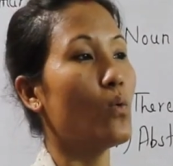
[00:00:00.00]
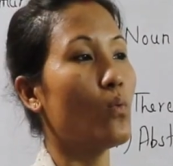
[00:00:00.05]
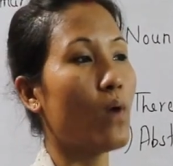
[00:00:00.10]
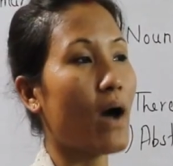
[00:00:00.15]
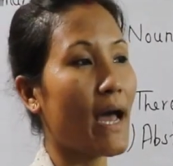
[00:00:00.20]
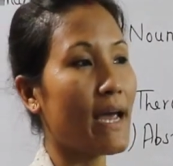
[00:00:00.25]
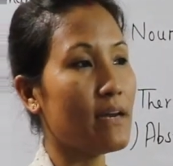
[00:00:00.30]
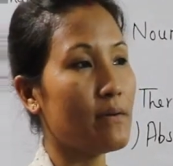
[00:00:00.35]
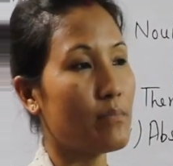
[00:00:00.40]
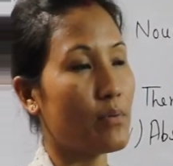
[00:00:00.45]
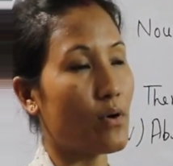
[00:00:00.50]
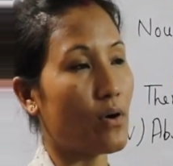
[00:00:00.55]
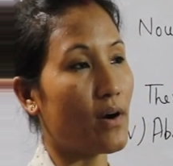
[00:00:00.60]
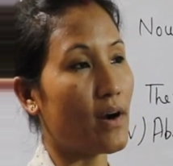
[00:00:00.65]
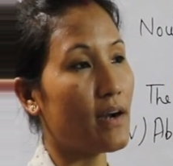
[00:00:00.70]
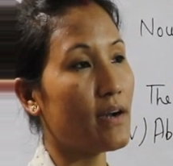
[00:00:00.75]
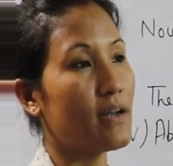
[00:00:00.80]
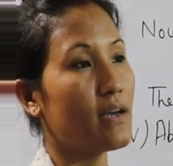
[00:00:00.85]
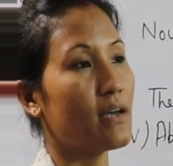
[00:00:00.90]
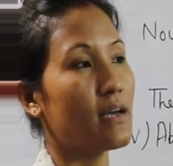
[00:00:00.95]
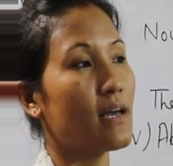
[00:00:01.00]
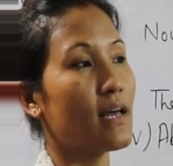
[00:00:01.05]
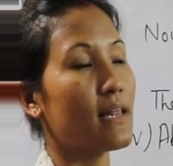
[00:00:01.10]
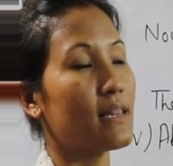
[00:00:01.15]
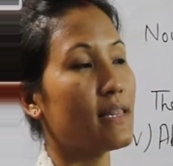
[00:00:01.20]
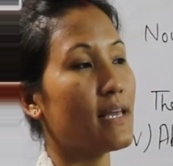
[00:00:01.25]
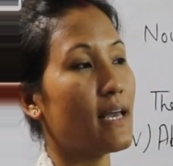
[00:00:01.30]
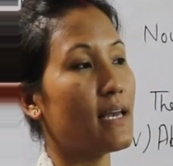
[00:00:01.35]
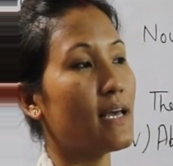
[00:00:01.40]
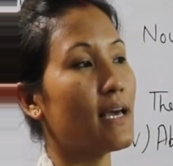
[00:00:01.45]
whiteboard,
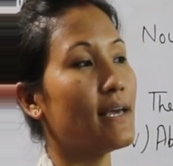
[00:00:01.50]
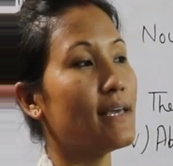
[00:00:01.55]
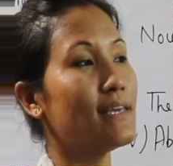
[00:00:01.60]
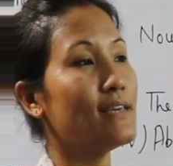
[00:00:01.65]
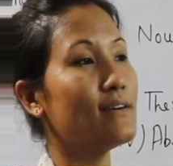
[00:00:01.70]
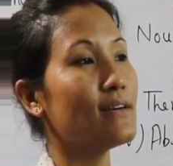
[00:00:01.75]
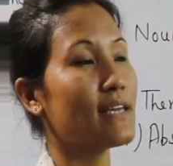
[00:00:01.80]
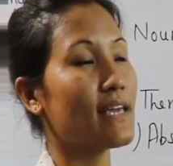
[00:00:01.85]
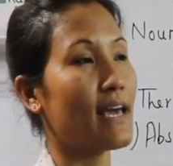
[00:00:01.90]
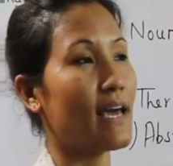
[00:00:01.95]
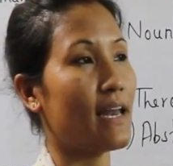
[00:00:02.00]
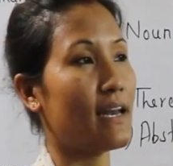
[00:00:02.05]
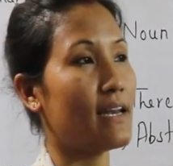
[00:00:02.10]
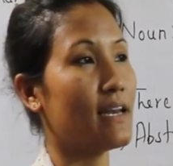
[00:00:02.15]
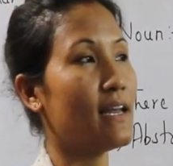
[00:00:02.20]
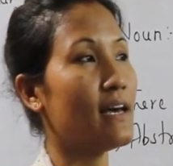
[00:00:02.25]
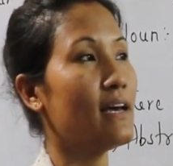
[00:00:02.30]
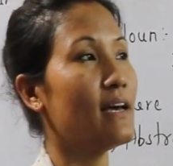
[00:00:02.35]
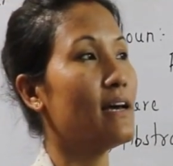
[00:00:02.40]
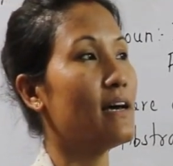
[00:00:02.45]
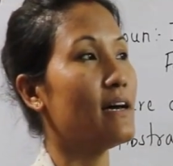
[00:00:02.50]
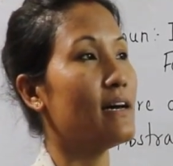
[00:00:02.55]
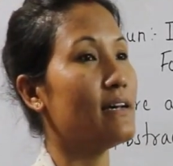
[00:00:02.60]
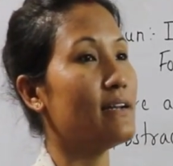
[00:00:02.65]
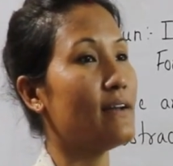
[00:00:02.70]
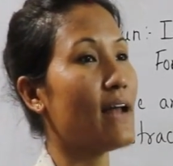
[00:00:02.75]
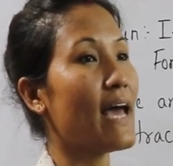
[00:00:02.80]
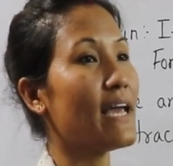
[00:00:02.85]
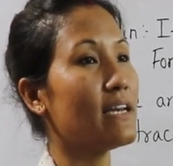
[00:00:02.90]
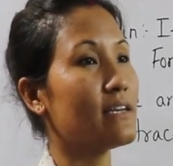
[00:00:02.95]
then you can
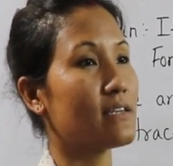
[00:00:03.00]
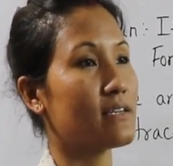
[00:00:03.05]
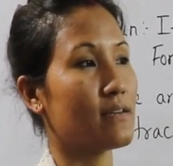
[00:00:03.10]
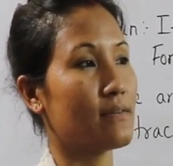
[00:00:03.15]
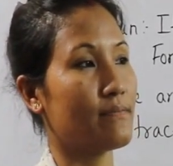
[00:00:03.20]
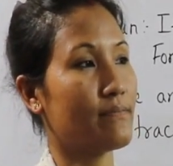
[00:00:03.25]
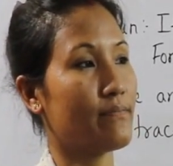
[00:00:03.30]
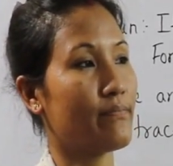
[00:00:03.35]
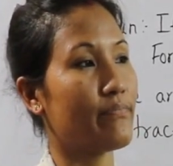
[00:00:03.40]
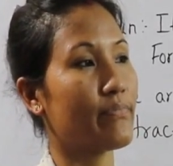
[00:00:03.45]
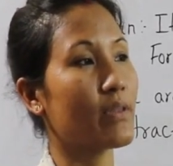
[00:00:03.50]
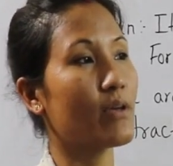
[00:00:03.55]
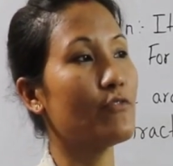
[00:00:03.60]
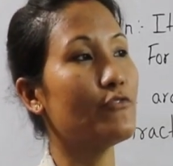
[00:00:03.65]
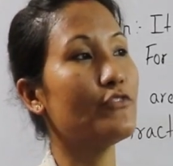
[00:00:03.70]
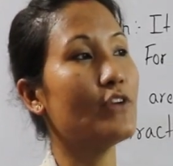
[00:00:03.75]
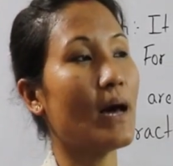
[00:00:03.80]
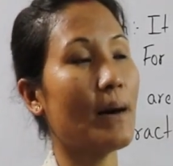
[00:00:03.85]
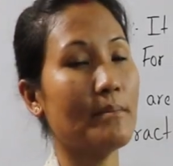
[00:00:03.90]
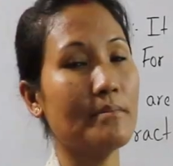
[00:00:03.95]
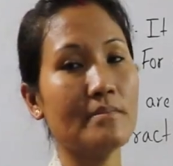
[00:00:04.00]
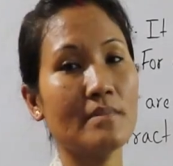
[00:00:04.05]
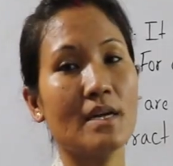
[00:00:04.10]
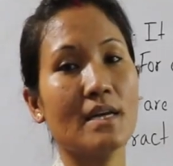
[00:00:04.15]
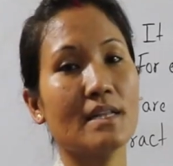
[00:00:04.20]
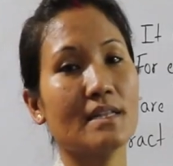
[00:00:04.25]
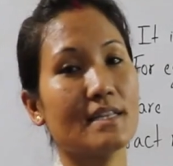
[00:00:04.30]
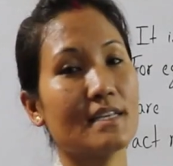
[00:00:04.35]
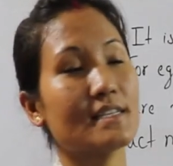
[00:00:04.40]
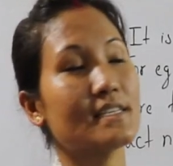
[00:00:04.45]
write from
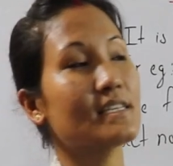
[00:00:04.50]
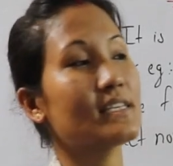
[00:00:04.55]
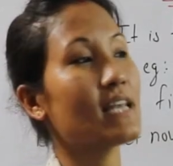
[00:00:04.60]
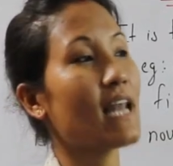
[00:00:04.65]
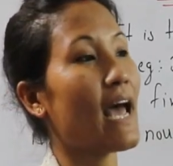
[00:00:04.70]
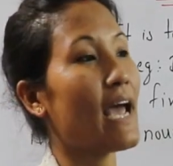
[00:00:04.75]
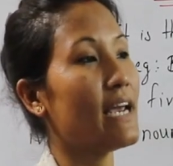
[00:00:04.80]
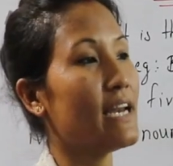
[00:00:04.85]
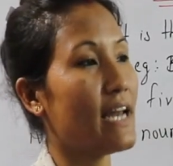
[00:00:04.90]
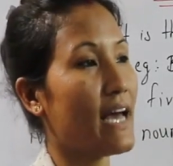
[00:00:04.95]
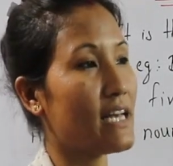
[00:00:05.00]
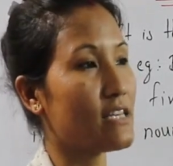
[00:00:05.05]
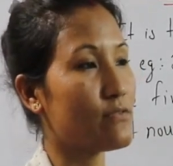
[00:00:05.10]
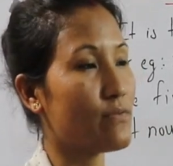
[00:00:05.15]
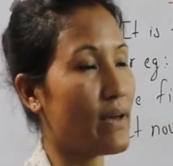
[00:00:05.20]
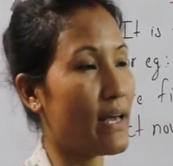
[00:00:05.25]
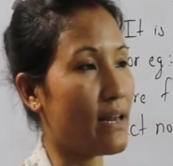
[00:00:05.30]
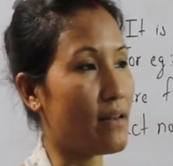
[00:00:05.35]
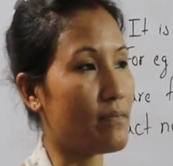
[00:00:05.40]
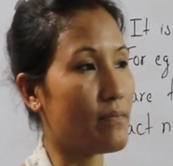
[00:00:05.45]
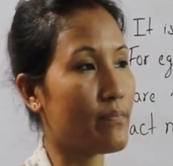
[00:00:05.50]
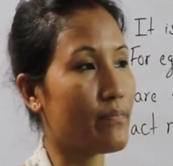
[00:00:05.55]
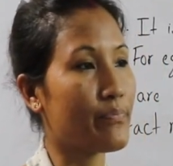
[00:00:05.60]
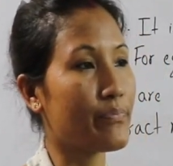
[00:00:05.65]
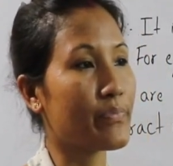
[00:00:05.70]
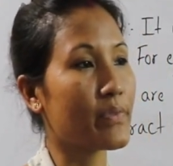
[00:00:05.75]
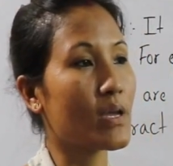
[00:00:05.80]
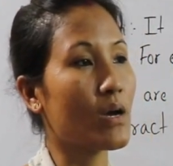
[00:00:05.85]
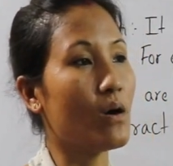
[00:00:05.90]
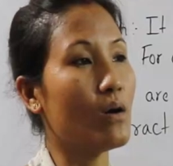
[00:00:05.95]
the slide as well.
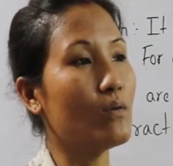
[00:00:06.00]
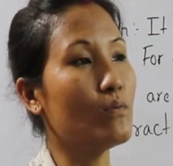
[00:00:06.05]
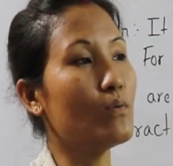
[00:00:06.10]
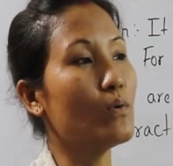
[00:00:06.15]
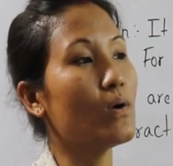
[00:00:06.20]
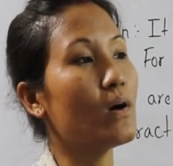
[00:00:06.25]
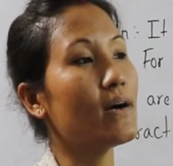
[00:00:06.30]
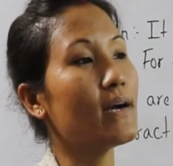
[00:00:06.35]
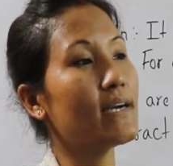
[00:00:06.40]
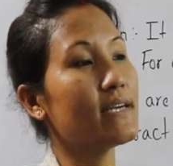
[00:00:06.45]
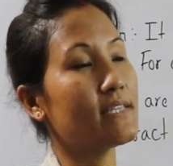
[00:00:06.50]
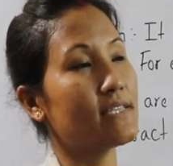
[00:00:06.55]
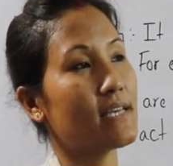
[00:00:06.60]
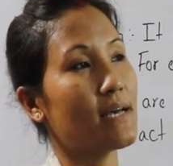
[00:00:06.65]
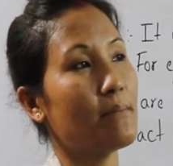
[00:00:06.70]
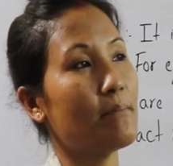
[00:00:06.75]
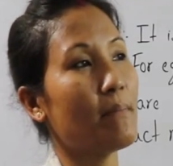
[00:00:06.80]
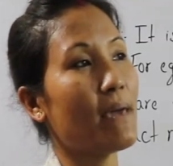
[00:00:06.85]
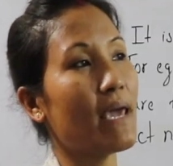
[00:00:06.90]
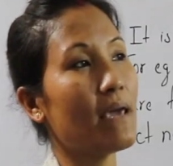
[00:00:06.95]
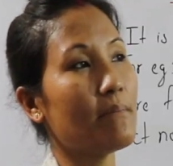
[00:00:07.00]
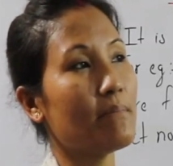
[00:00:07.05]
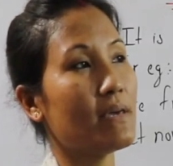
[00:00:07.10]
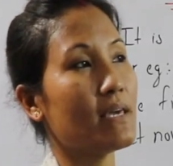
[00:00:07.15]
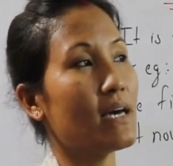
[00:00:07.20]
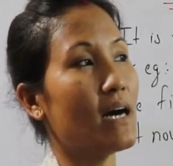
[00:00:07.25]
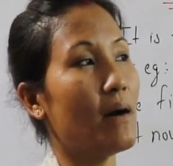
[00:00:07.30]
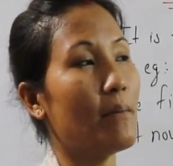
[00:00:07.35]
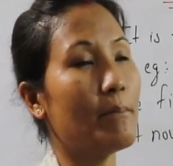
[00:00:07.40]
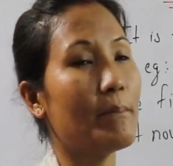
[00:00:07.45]
Words may
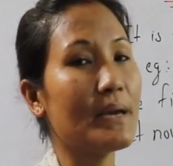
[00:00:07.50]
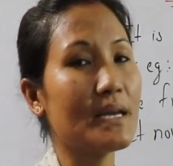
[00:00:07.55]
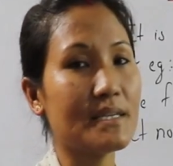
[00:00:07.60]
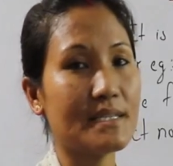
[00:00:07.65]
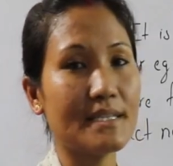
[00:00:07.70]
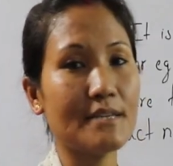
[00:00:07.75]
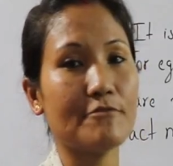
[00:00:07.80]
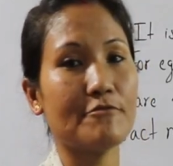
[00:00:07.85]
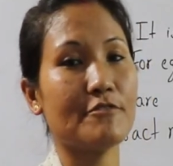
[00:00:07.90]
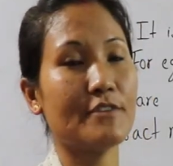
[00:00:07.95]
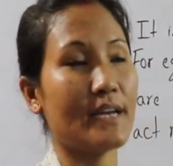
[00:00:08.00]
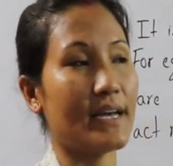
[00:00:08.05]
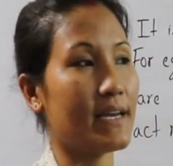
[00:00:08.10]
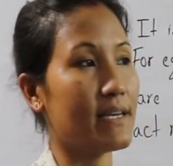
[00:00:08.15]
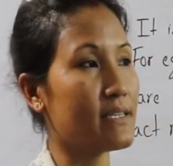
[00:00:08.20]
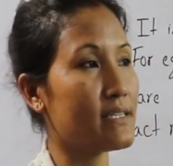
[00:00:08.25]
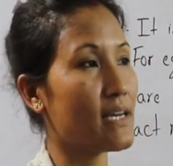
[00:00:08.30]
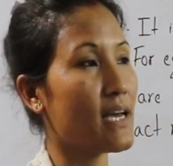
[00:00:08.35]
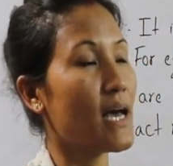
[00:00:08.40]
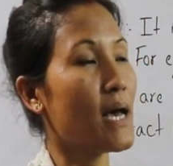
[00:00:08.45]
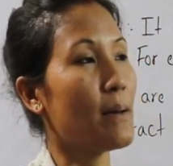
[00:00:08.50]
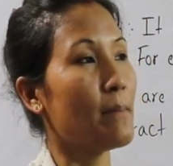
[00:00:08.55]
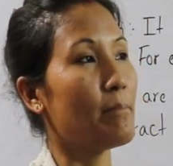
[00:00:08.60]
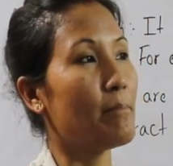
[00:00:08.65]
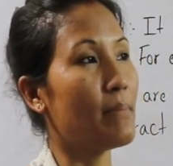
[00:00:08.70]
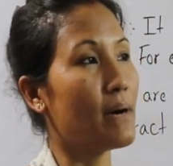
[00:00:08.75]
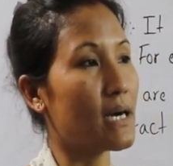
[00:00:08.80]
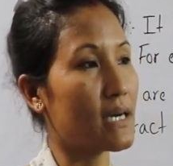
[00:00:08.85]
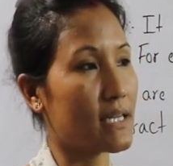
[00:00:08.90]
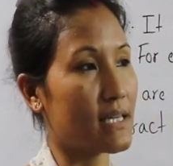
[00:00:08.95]
be a bit different,
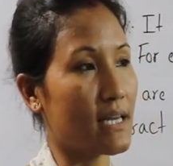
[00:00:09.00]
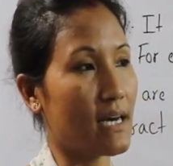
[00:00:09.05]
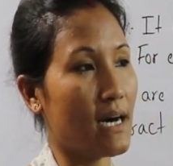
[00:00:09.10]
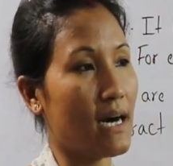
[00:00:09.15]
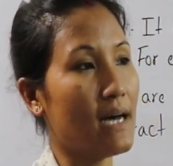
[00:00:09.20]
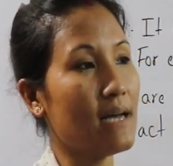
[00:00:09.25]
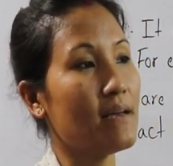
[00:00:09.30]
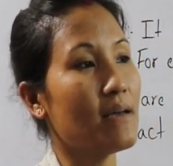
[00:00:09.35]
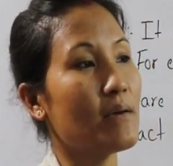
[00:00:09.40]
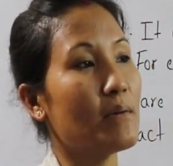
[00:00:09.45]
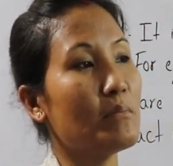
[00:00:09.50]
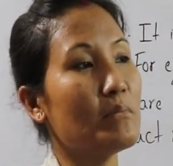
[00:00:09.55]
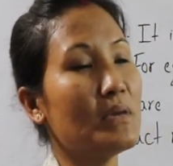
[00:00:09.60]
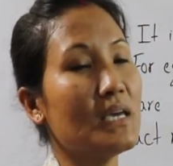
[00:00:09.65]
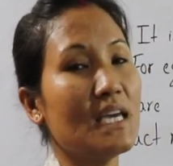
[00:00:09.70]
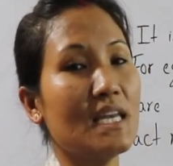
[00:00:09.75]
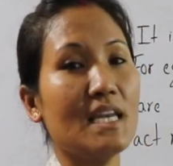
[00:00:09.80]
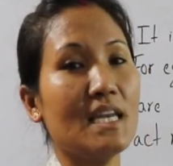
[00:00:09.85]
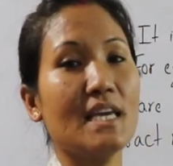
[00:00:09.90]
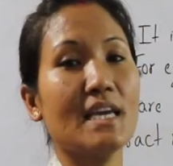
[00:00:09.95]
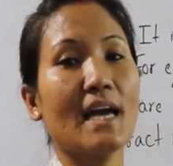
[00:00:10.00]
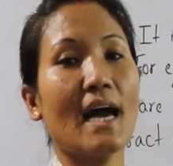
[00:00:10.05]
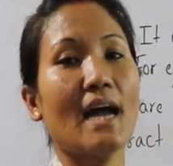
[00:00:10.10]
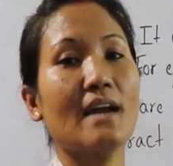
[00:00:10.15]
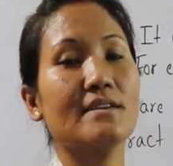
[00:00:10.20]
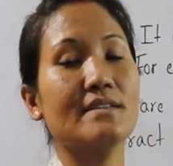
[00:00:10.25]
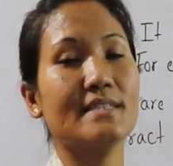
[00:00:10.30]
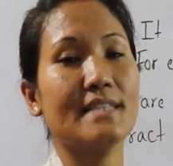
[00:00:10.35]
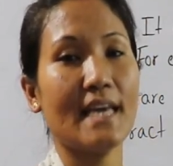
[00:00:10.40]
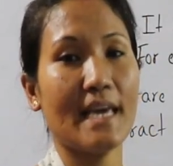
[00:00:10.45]
but the meaning
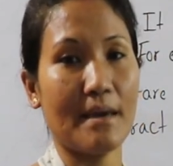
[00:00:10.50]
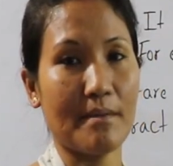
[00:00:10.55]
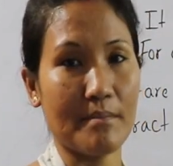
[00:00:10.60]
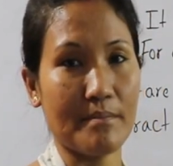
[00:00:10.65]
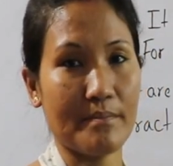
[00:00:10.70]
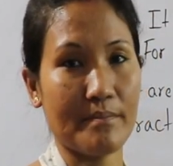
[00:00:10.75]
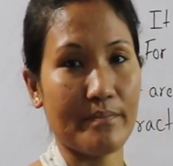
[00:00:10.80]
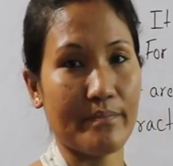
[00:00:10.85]
are same.